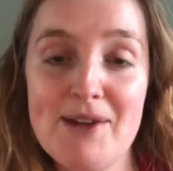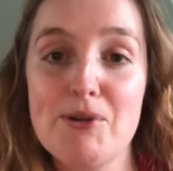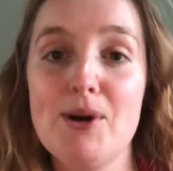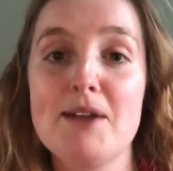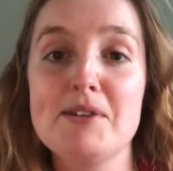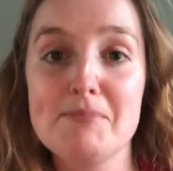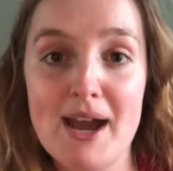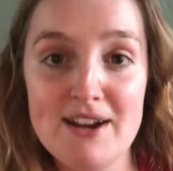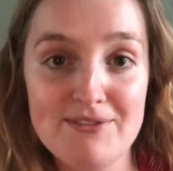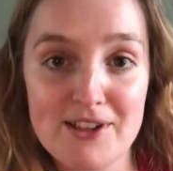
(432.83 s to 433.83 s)
We want to be
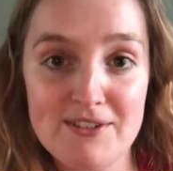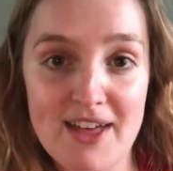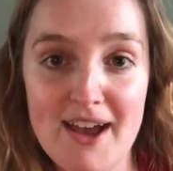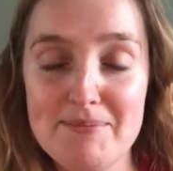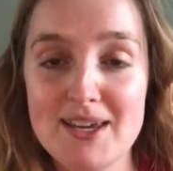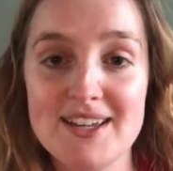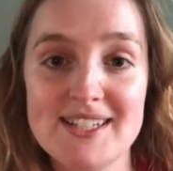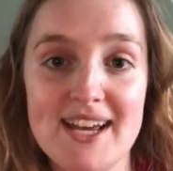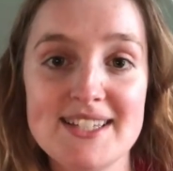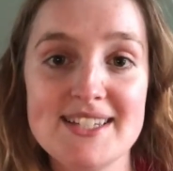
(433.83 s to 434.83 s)
mindful of that because
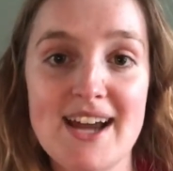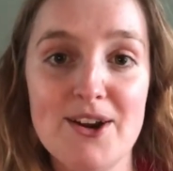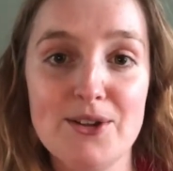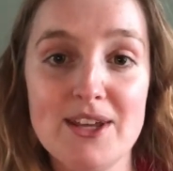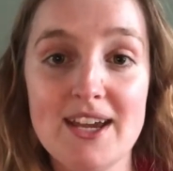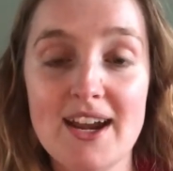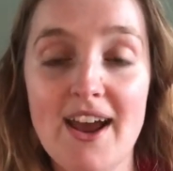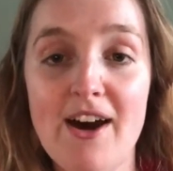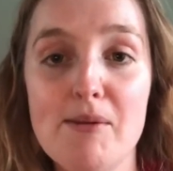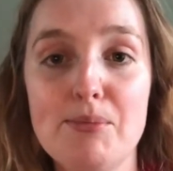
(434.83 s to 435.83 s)
that's not only going to
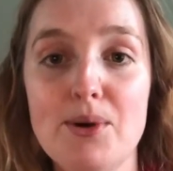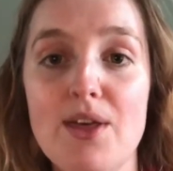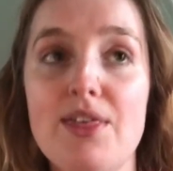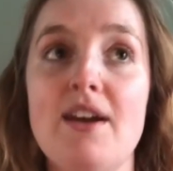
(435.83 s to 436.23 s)
help with